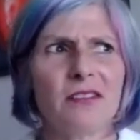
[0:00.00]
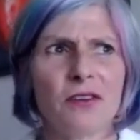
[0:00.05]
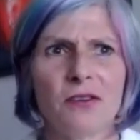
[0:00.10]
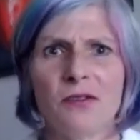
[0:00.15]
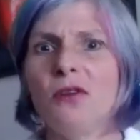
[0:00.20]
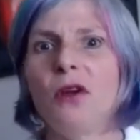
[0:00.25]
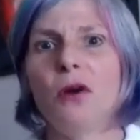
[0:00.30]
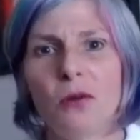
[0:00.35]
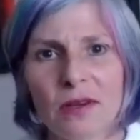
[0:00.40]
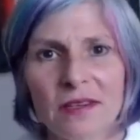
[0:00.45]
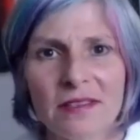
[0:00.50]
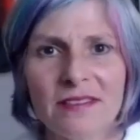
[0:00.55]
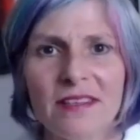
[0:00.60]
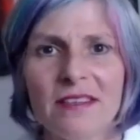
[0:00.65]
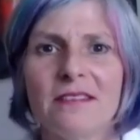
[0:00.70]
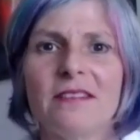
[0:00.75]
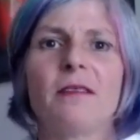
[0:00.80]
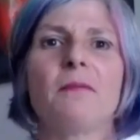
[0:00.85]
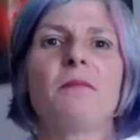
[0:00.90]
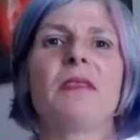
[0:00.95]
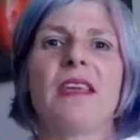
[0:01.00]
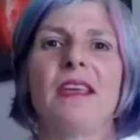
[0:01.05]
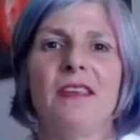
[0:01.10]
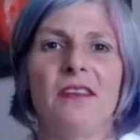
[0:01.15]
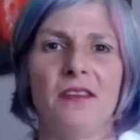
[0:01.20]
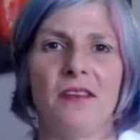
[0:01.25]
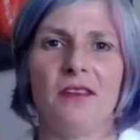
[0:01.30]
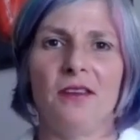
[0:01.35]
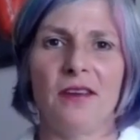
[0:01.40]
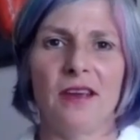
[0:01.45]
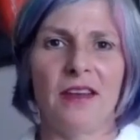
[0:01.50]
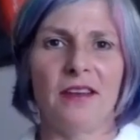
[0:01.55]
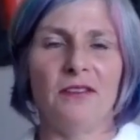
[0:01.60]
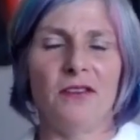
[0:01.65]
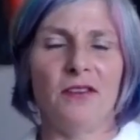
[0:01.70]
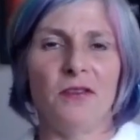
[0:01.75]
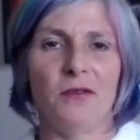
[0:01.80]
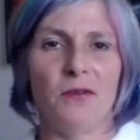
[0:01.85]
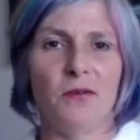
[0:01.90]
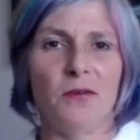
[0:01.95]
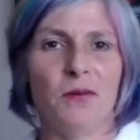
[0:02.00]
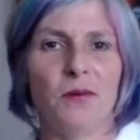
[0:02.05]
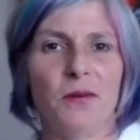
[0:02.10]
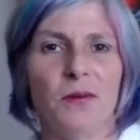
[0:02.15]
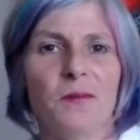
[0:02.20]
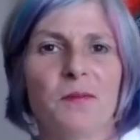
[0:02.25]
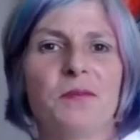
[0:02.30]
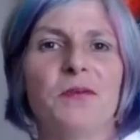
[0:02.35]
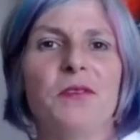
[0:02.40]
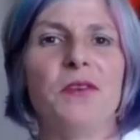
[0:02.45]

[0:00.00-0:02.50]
you're noticing something and you